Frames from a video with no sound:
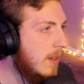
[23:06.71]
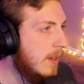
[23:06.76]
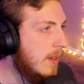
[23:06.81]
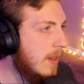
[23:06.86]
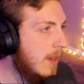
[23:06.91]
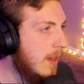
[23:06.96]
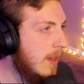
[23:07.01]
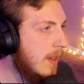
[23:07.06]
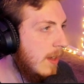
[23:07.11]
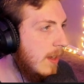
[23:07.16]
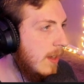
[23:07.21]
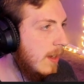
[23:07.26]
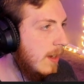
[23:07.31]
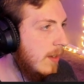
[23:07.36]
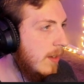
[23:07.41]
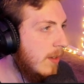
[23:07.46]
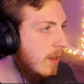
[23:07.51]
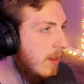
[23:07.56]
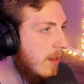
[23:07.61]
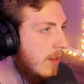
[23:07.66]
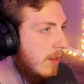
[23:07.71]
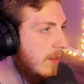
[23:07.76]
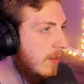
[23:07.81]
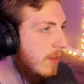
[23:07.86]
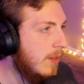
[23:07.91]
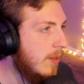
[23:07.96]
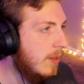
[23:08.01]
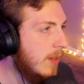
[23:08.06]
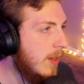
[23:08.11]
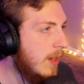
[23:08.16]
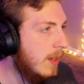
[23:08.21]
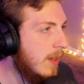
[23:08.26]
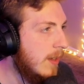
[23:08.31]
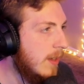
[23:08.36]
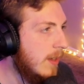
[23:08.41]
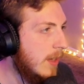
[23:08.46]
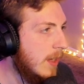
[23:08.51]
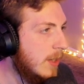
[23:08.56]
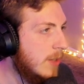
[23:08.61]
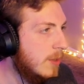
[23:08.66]
And then it'll also get the
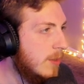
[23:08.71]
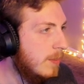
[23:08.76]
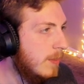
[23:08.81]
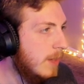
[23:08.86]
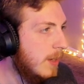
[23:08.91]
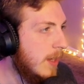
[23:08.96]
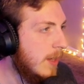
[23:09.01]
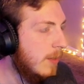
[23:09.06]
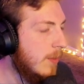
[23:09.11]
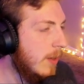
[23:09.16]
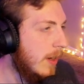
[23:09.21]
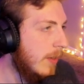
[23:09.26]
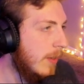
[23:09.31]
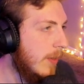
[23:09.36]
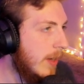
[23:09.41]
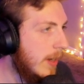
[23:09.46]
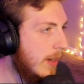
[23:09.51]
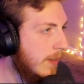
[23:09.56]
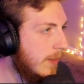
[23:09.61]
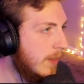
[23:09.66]
electromagnet, well, whatever,